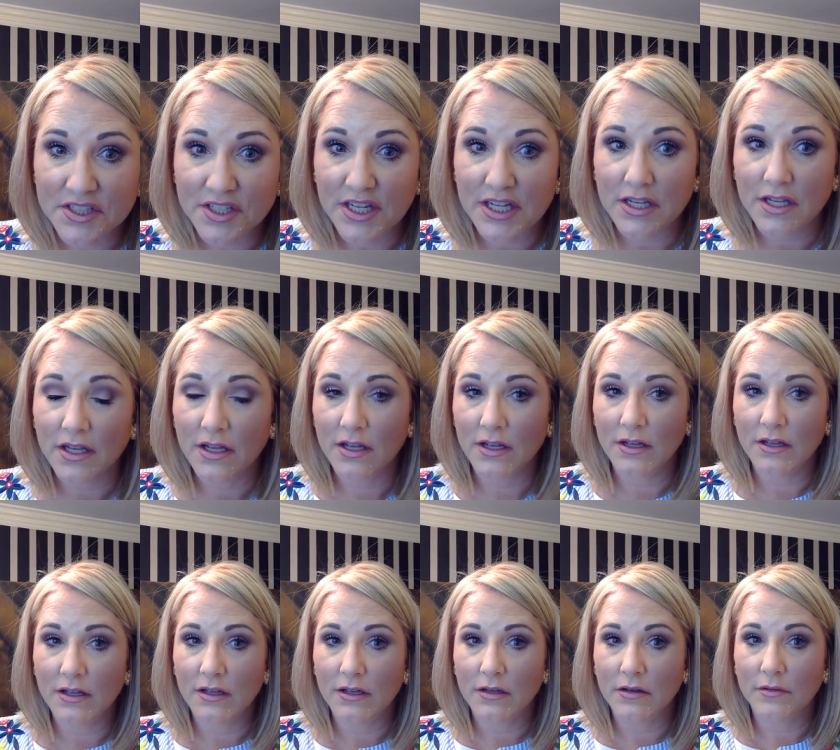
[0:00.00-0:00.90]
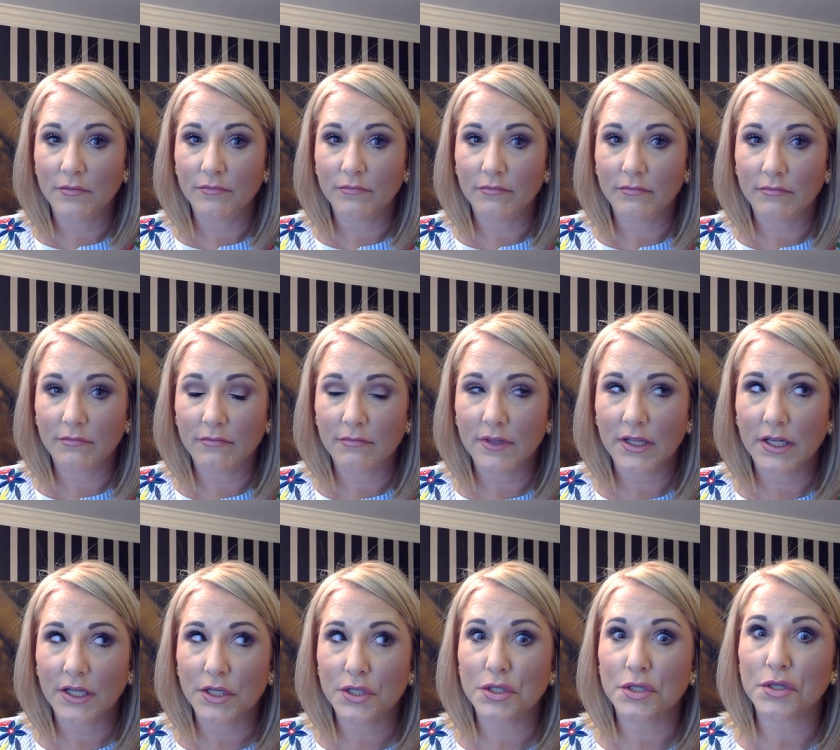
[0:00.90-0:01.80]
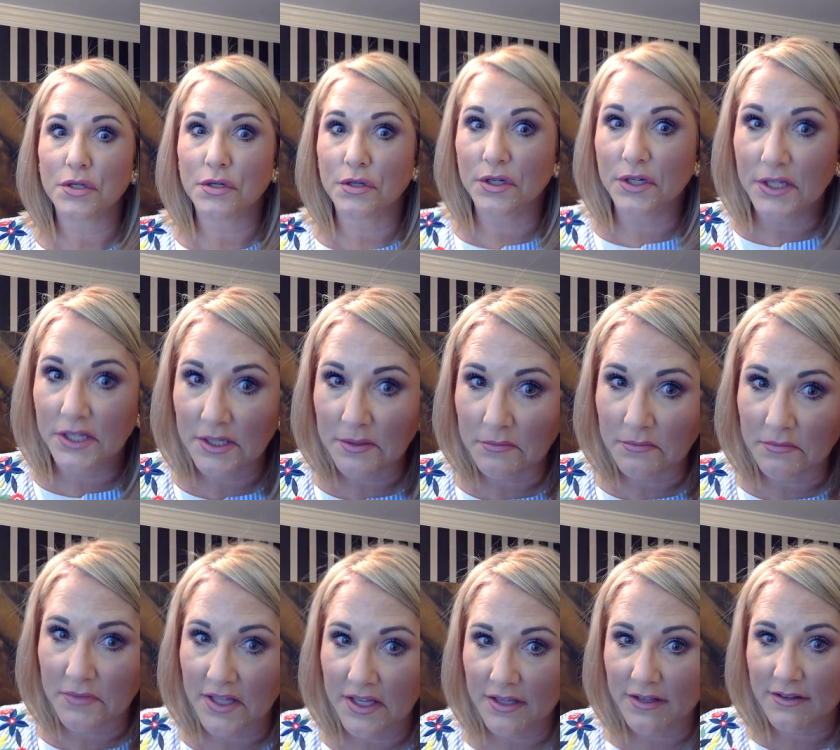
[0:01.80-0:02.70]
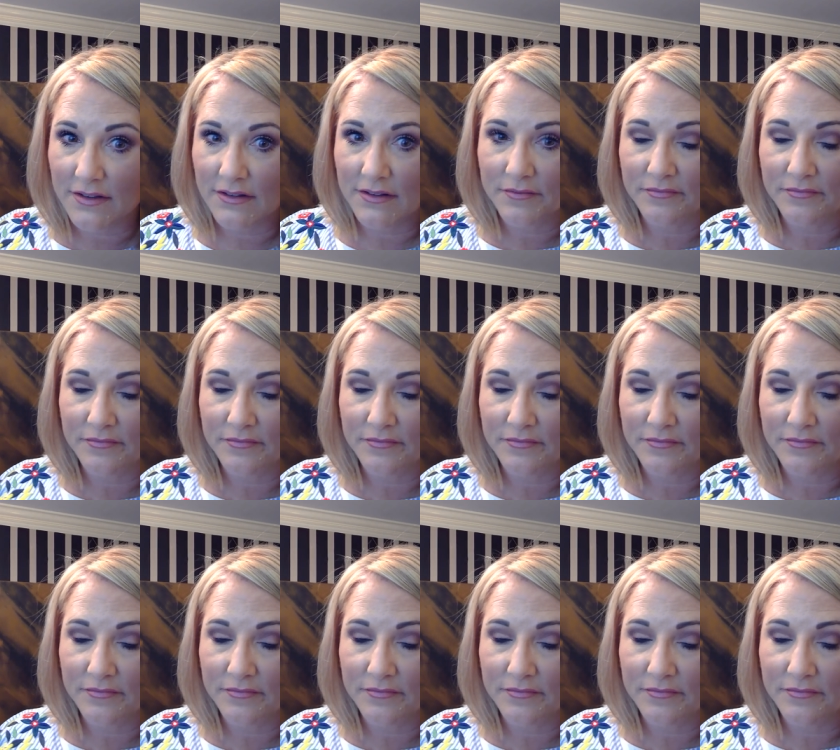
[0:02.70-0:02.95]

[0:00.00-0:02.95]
like extreme, like